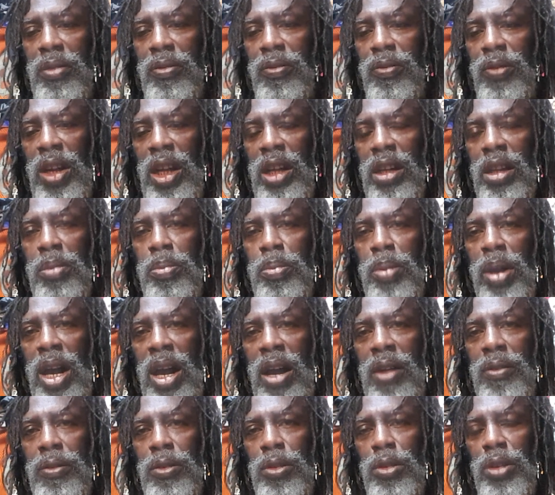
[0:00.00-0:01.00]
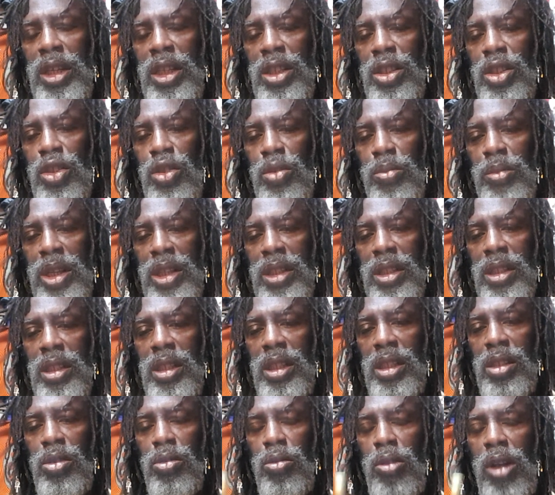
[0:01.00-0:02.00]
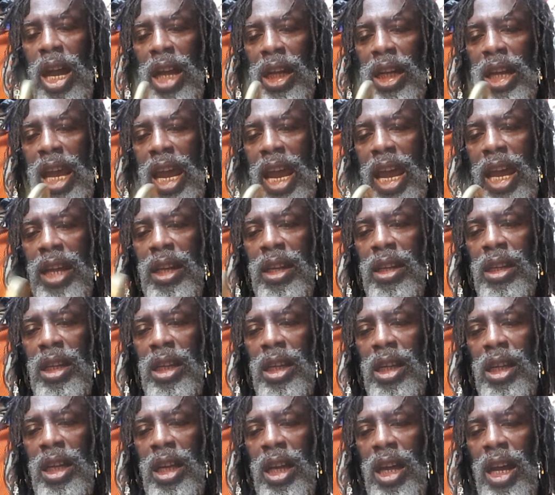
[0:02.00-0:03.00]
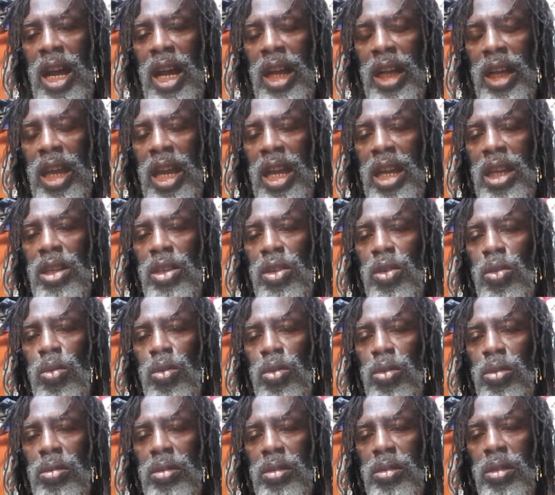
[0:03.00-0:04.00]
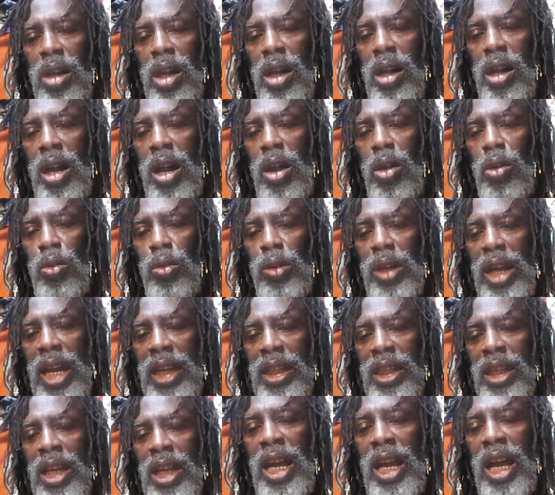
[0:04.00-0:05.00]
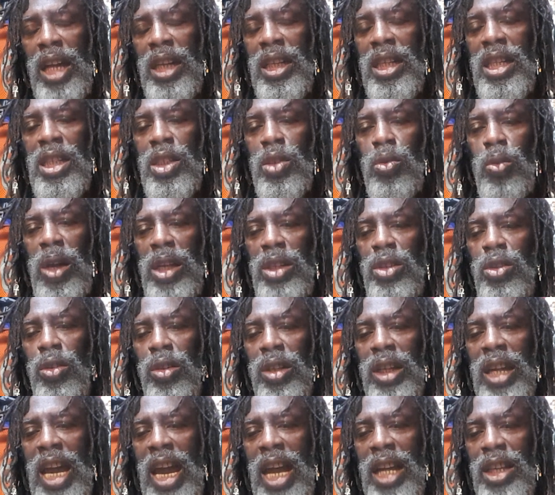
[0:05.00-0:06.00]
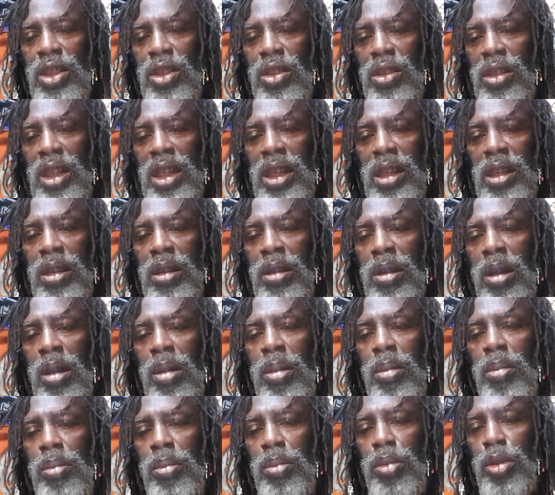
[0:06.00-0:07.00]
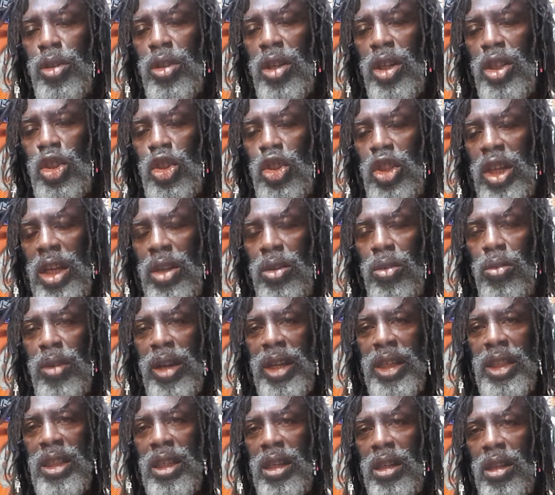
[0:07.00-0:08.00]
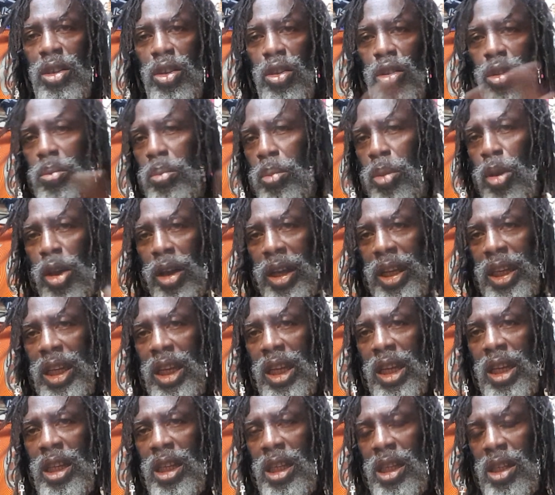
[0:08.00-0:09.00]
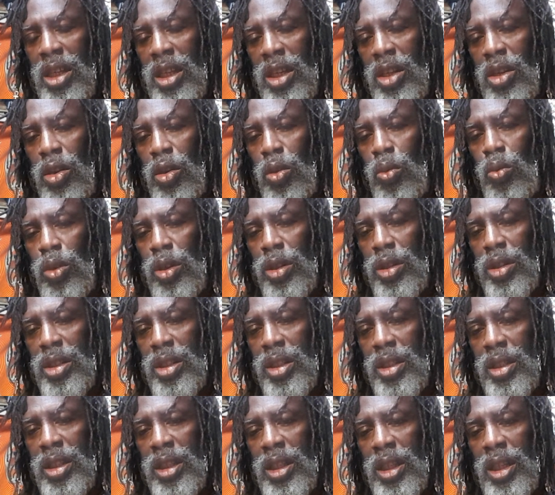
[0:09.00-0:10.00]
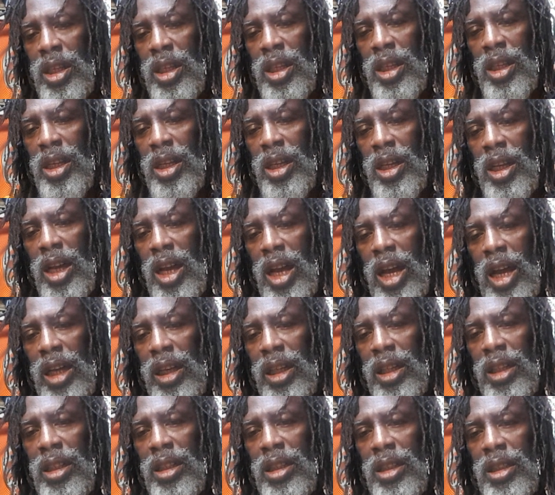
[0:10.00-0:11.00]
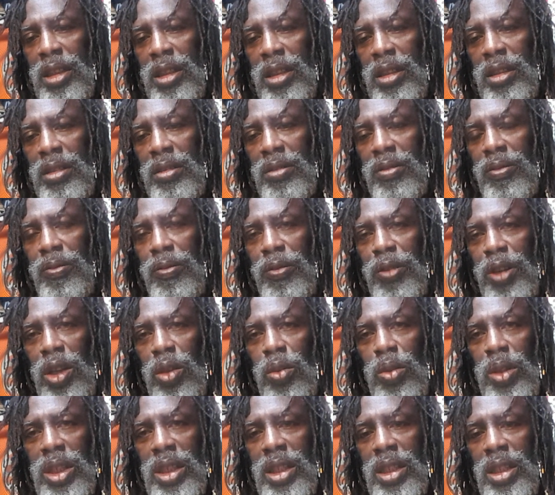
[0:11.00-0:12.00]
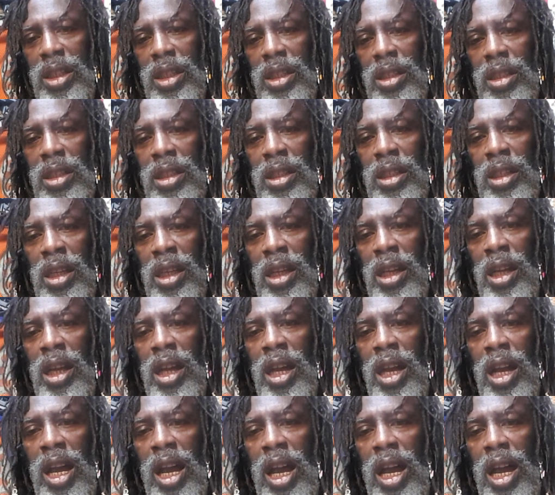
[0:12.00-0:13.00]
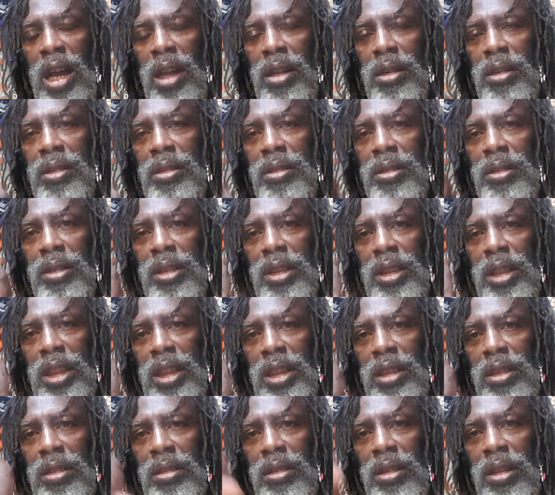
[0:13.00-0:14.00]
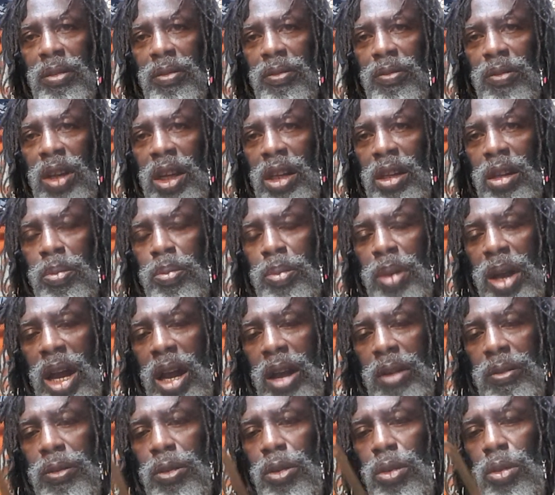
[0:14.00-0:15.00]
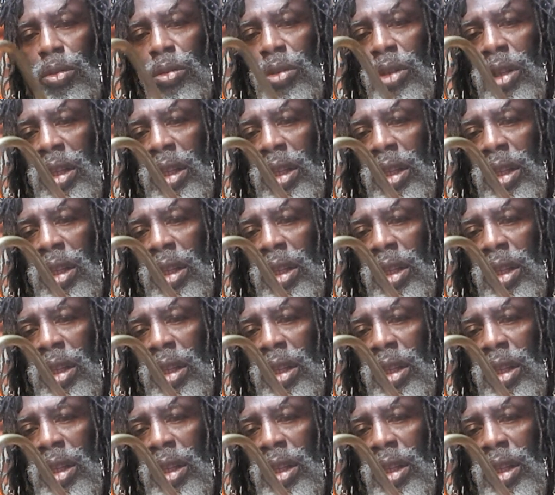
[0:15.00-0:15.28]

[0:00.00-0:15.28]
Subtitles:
Very powerful instruments in the right hand. Again, you would hold that. And this one you can actually put a generator, you can plug it in other words, and frequencies, and very powerful